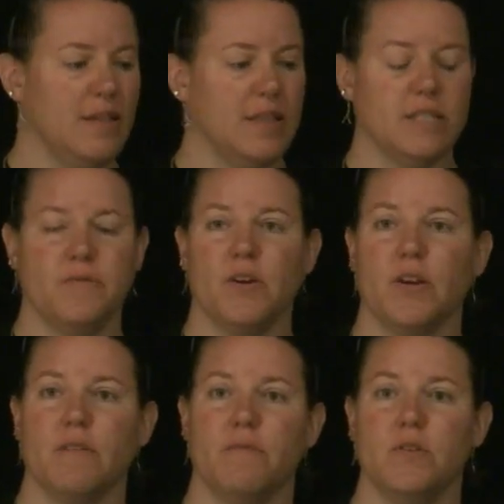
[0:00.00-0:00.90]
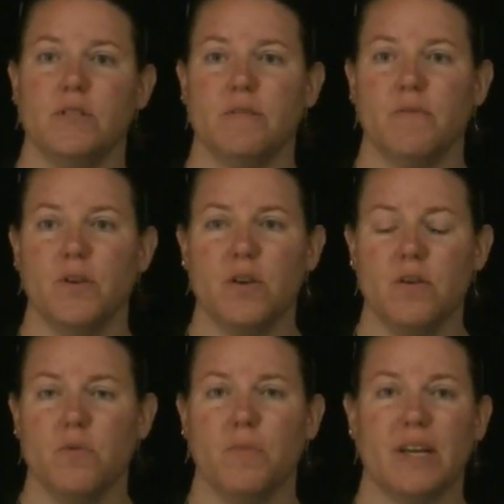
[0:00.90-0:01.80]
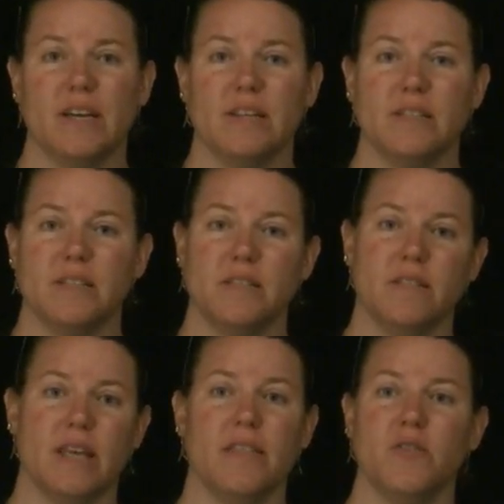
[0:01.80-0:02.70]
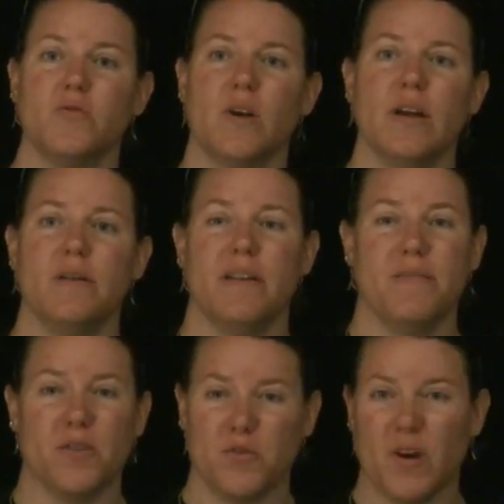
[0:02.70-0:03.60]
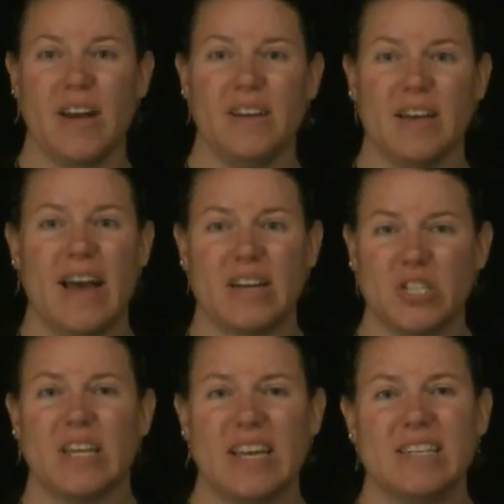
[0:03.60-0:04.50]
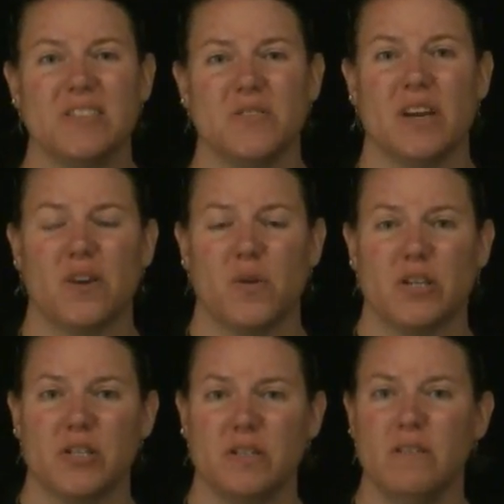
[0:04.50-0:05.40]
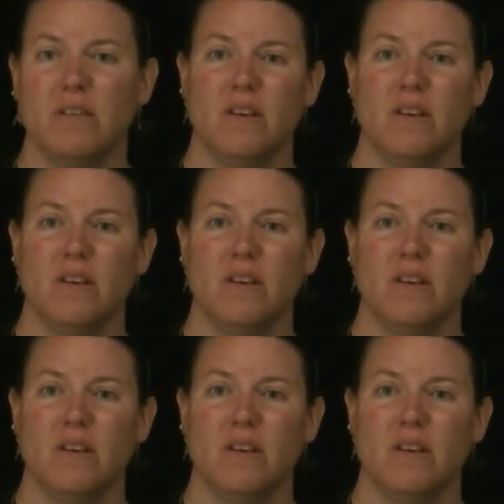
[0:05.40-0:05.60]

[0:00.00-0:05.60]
That's very confusing for you because then they're if they're trying to actually answer that question,